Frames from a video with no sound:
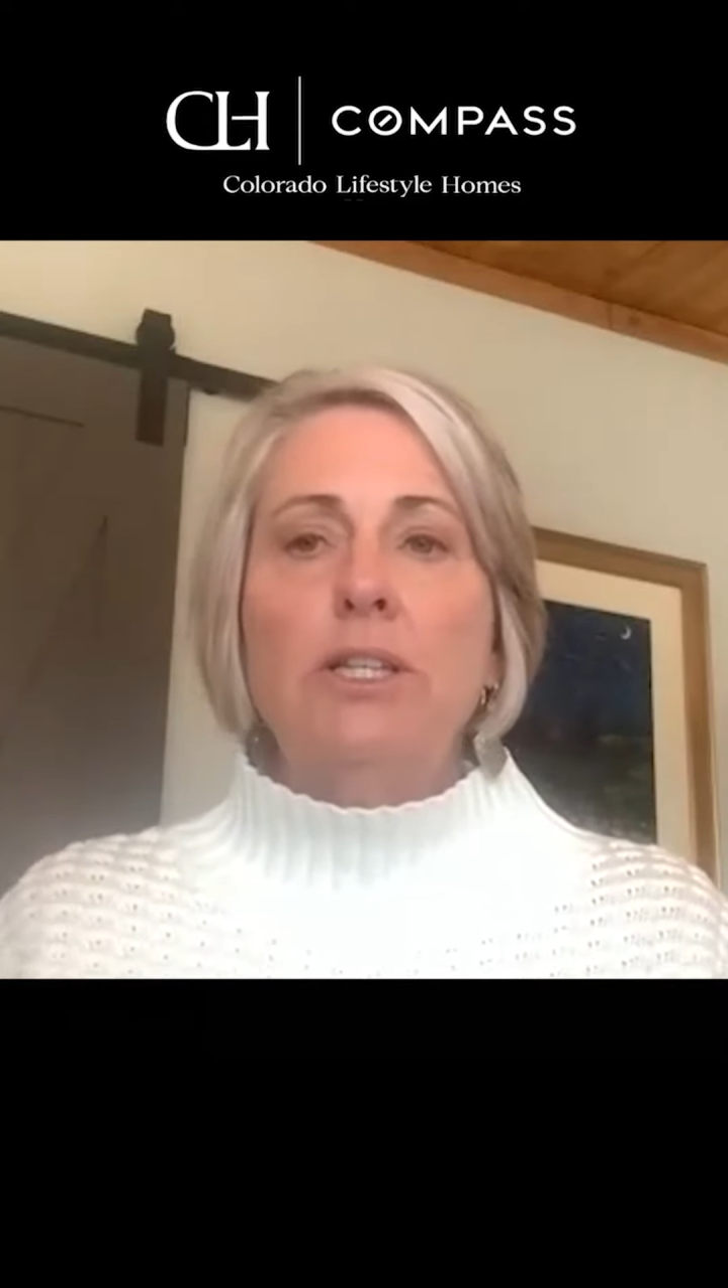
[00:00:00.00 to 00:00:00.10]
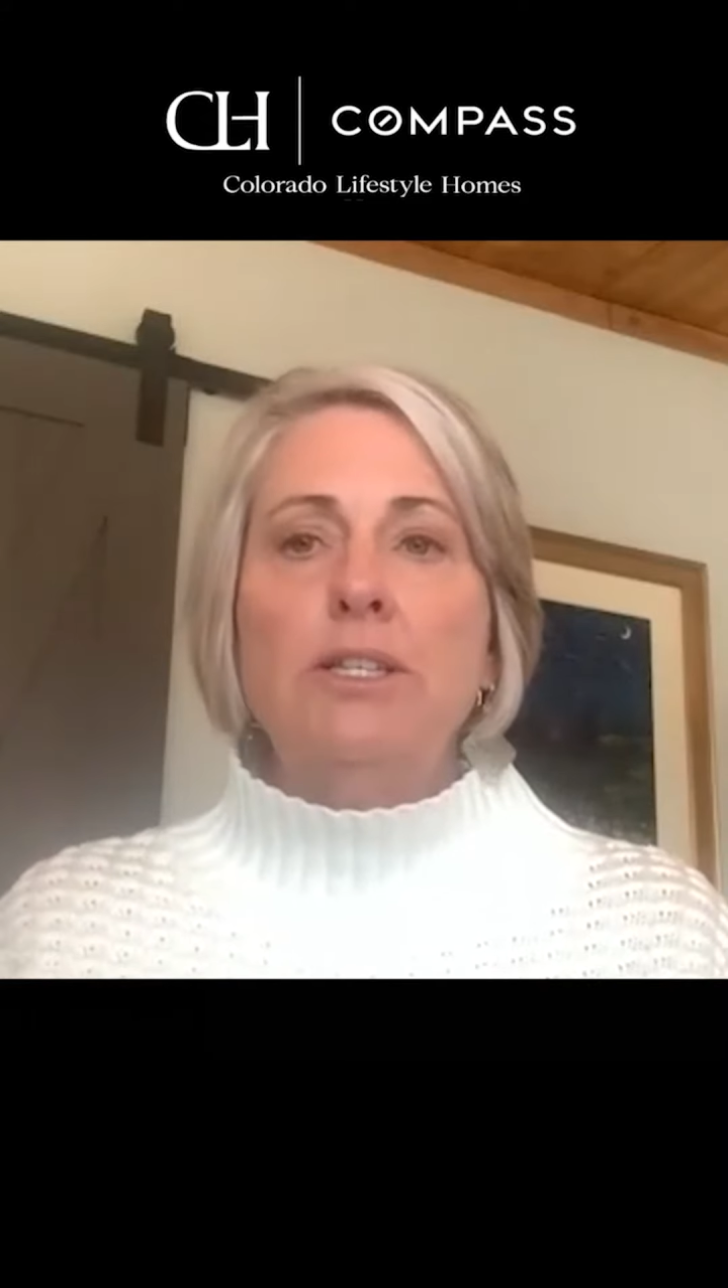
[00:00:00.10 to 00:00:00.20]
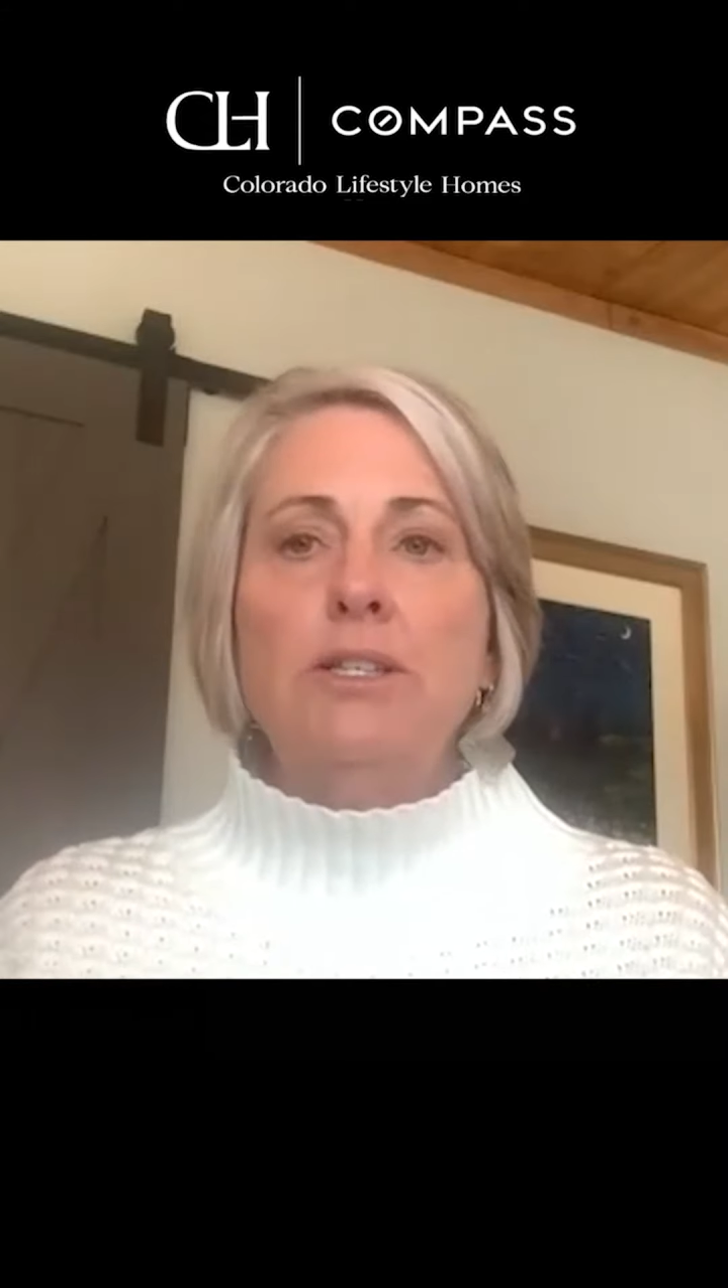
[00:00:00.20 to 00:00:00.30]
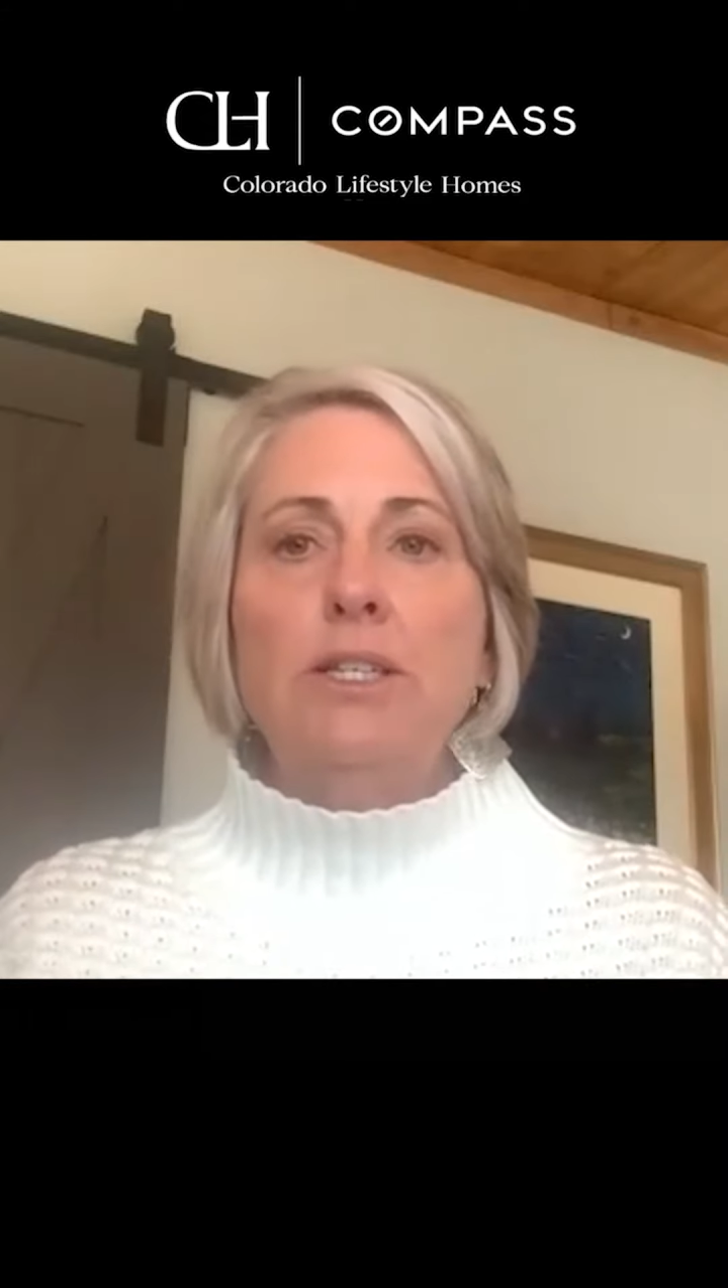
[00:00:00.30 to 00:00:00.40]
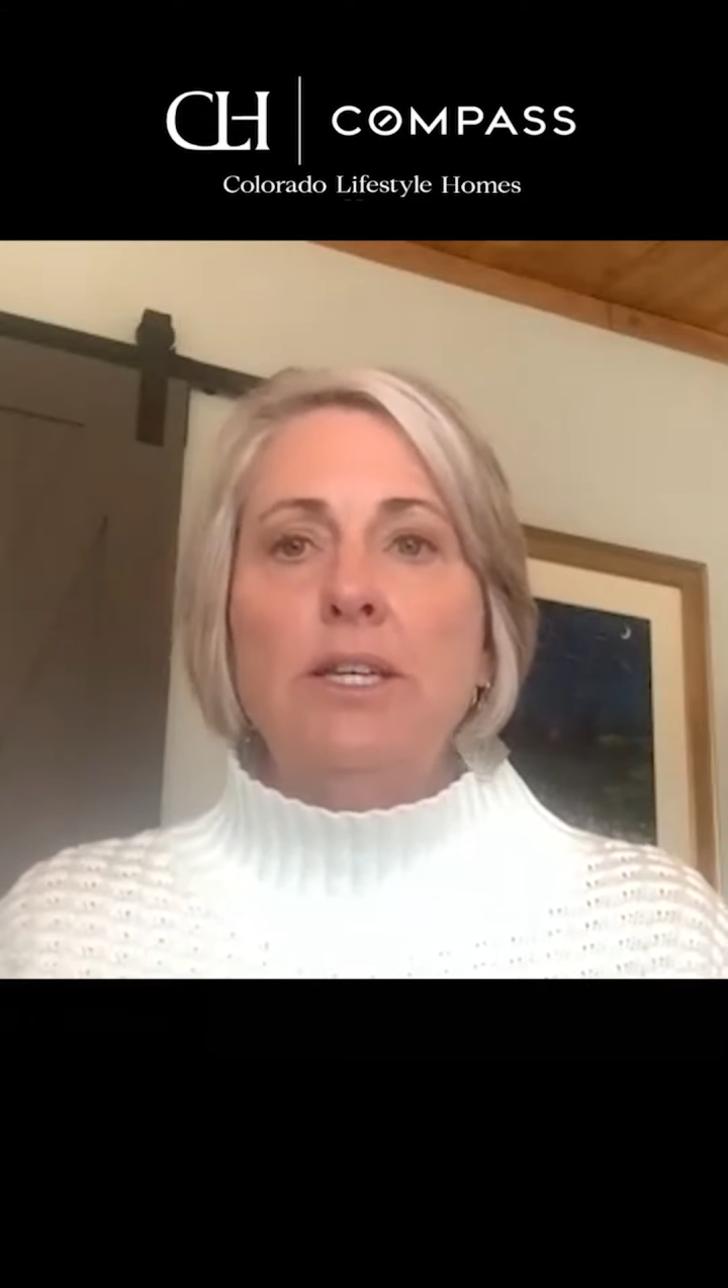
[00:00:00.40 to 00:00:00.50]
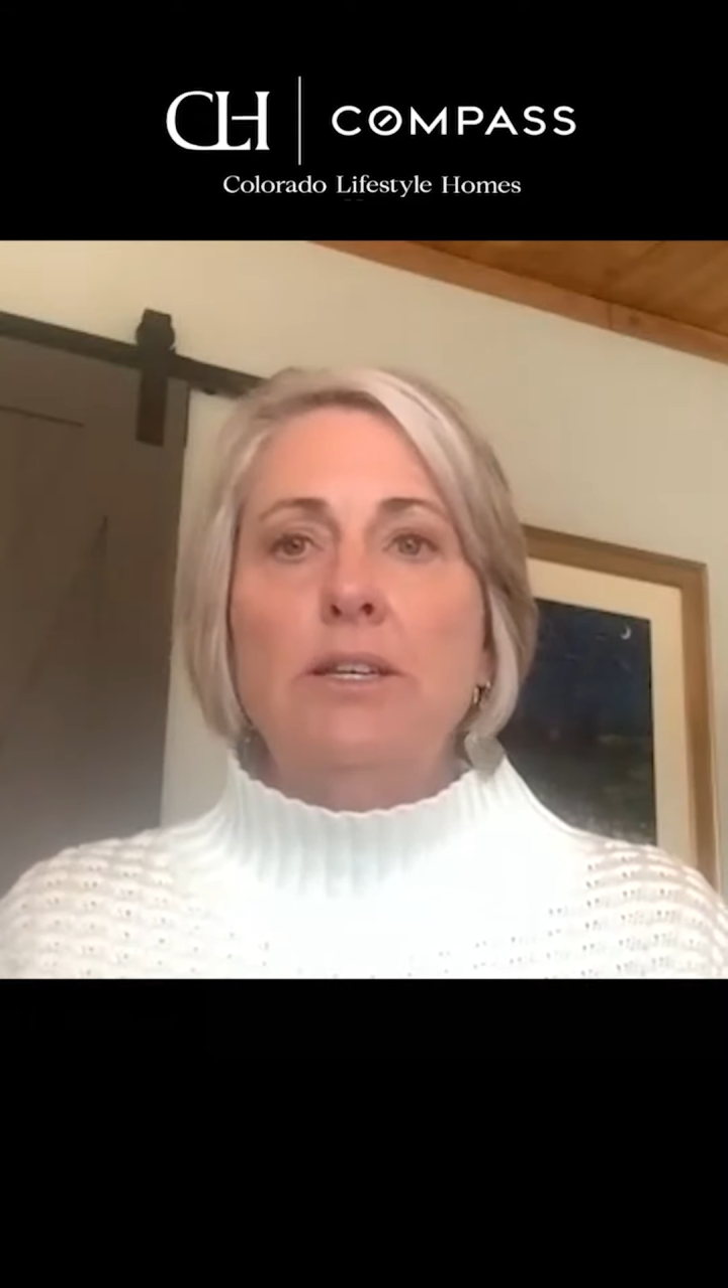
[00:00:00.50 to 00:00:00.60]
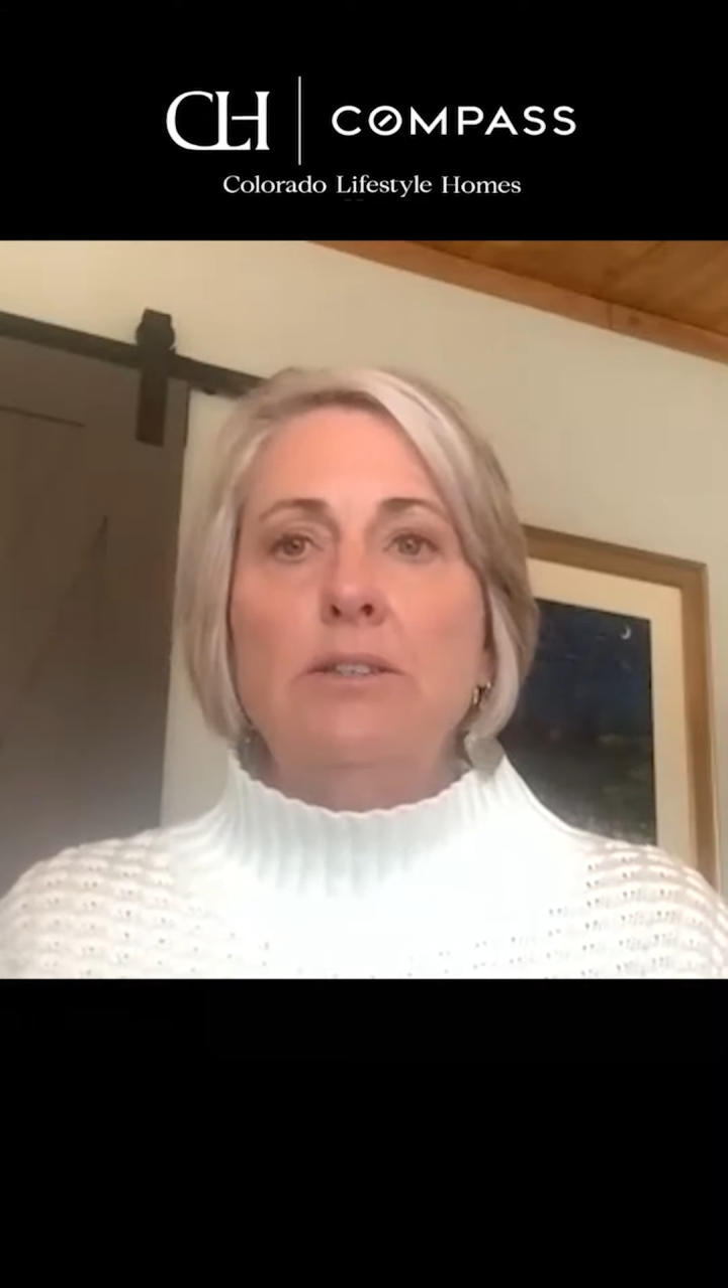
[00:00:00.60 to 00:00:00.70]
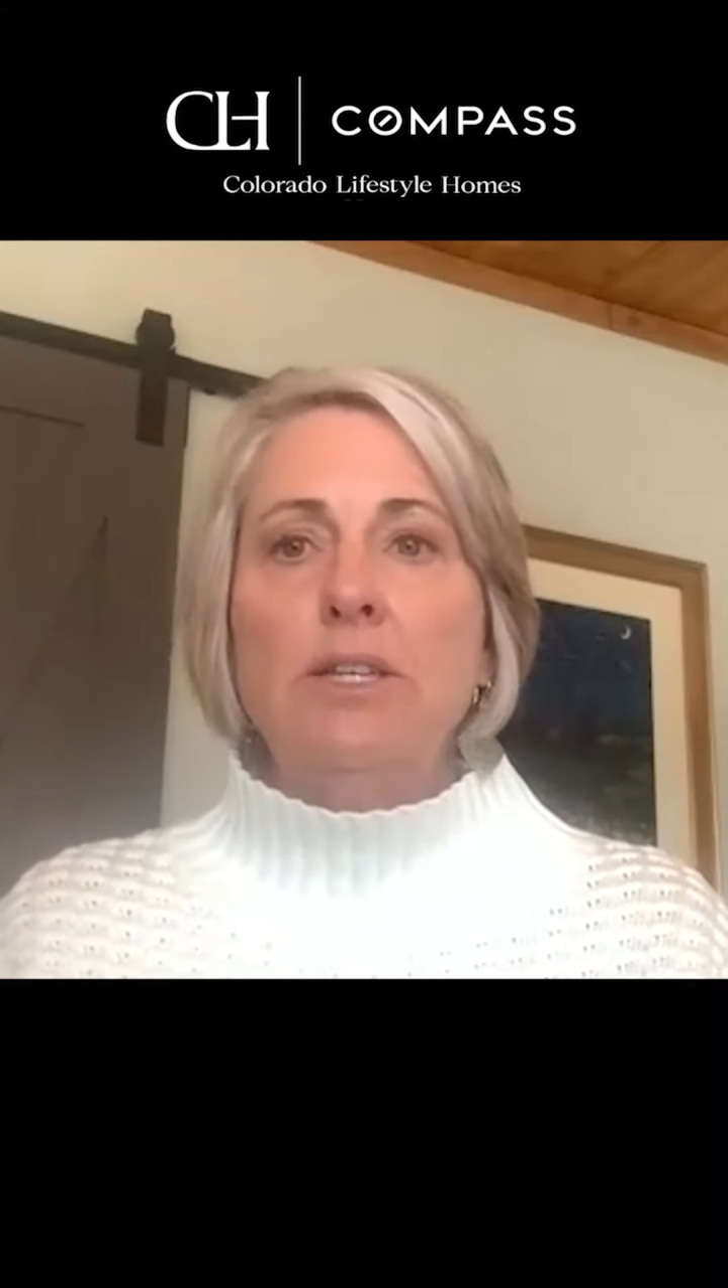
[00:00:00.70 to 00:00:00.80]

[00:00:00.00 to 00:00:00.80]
listings.